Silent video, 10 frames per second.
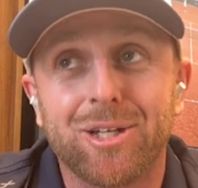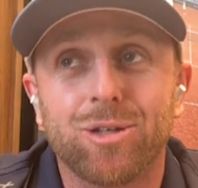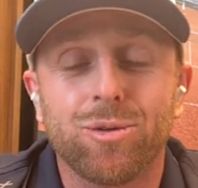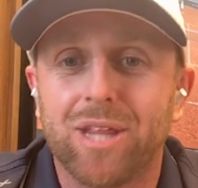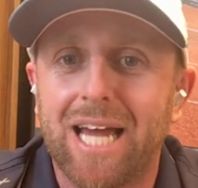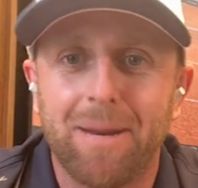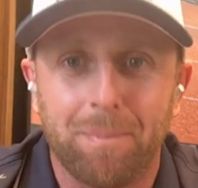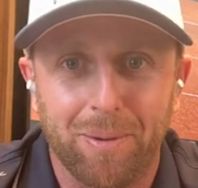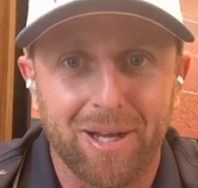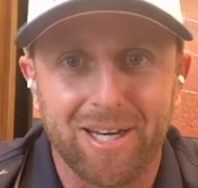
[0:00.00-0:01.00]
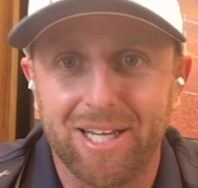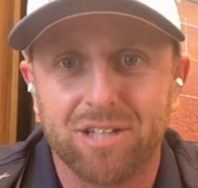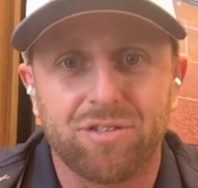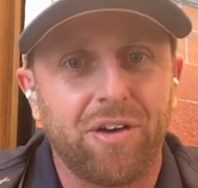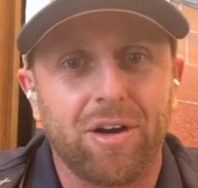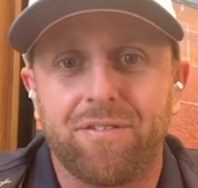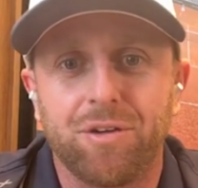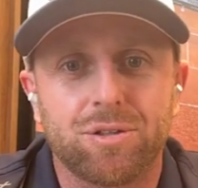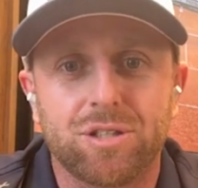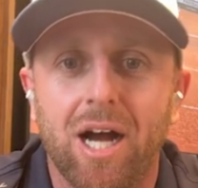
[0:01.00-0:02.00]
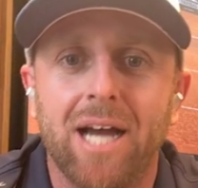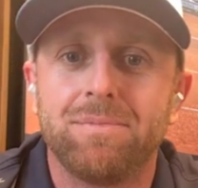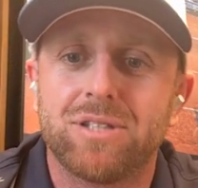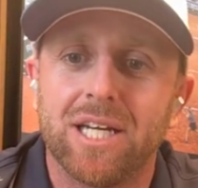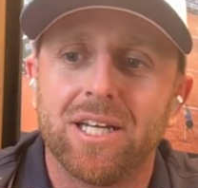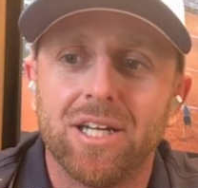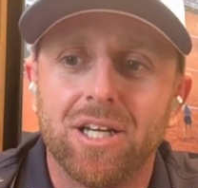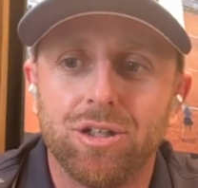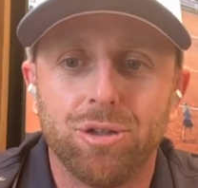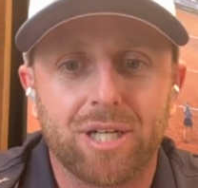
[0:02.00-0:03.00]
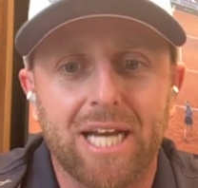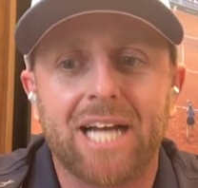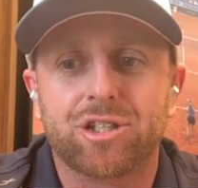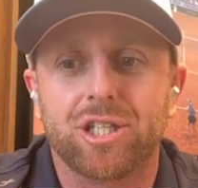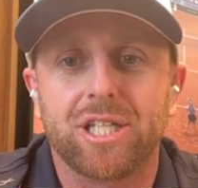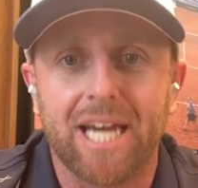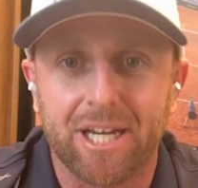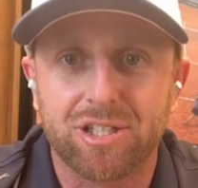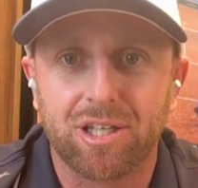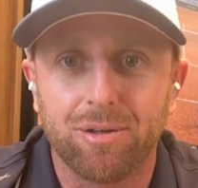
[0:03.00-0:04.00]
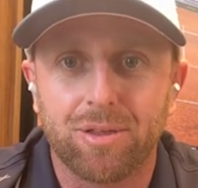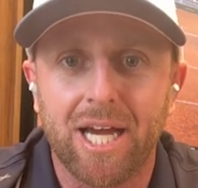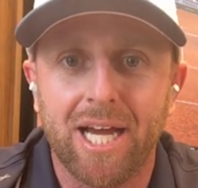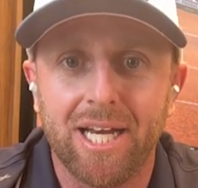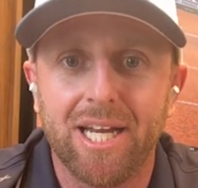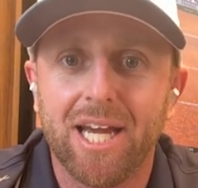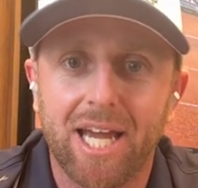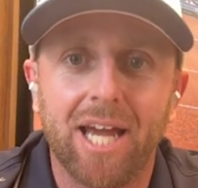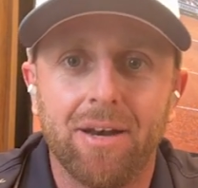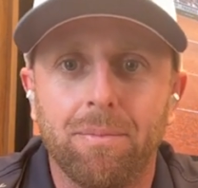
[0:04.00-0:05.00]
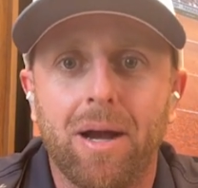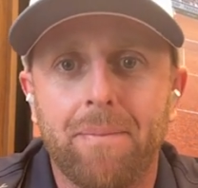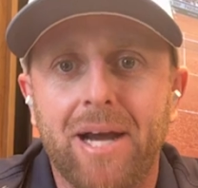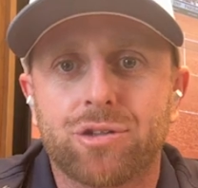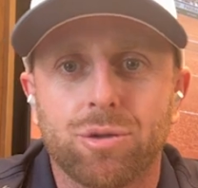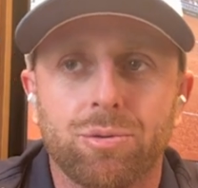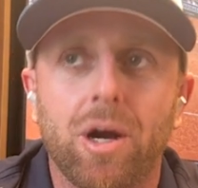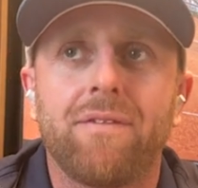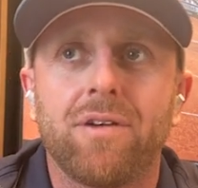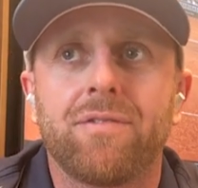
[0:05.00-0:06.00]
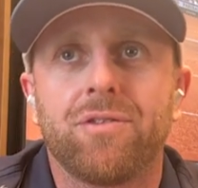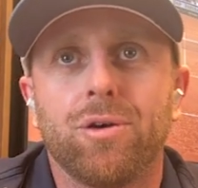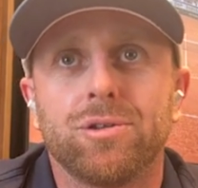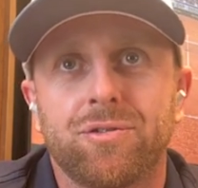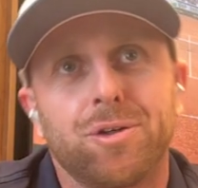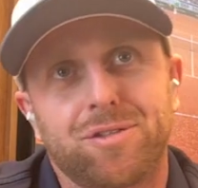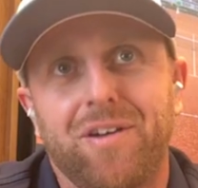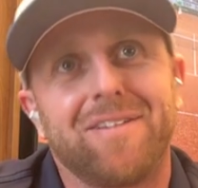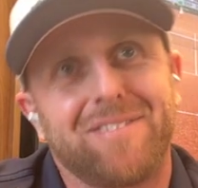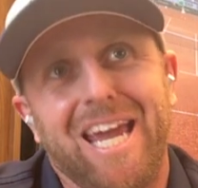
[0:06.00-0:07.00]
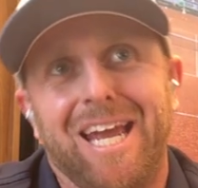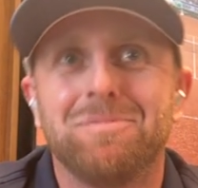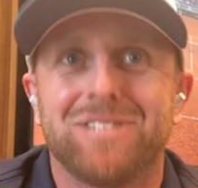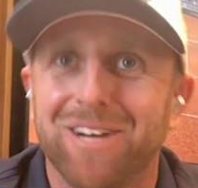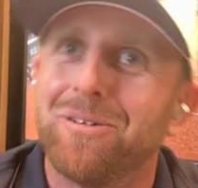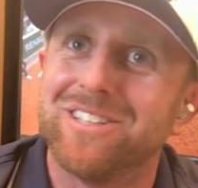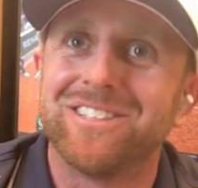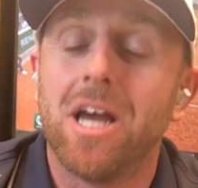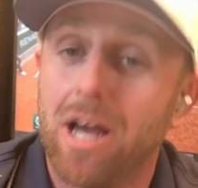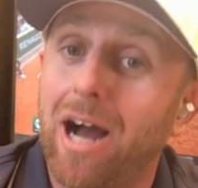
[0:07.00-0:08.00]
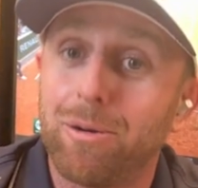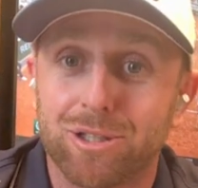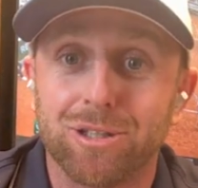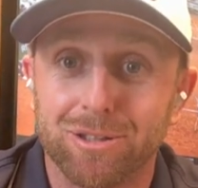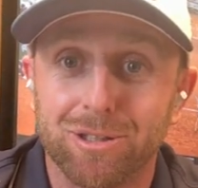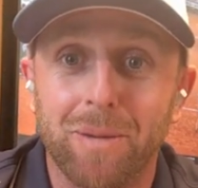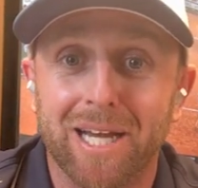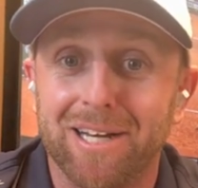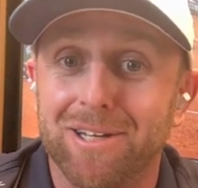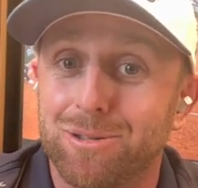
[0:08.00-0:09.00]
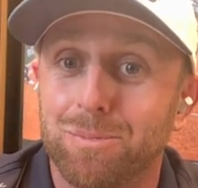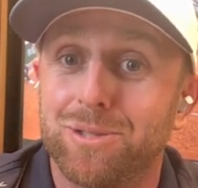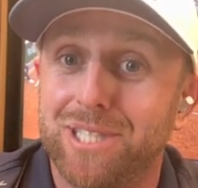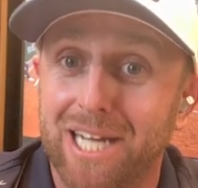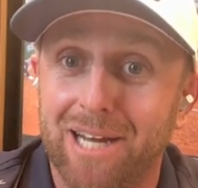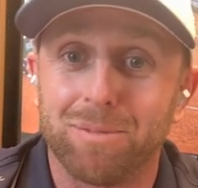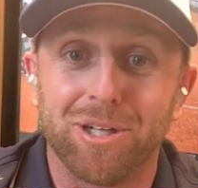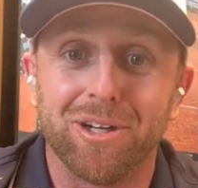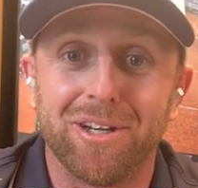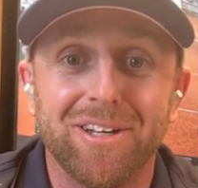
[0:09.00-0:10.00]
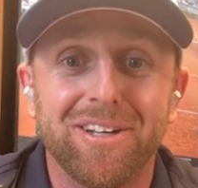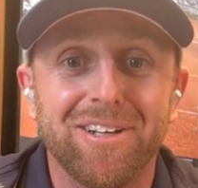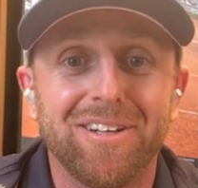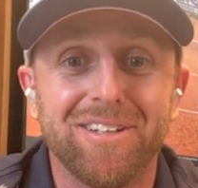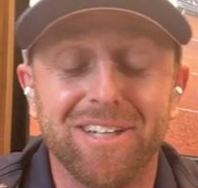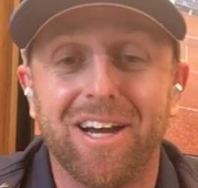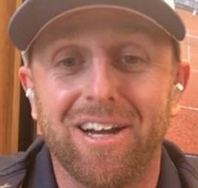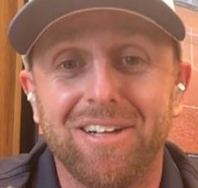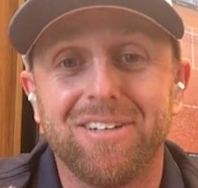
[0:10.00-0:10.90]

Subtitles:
to do that, but it's very few times that you can actually execute that. And my match with Rafa for those first 5 games, I was clearing the mechanism damn good. Yeah.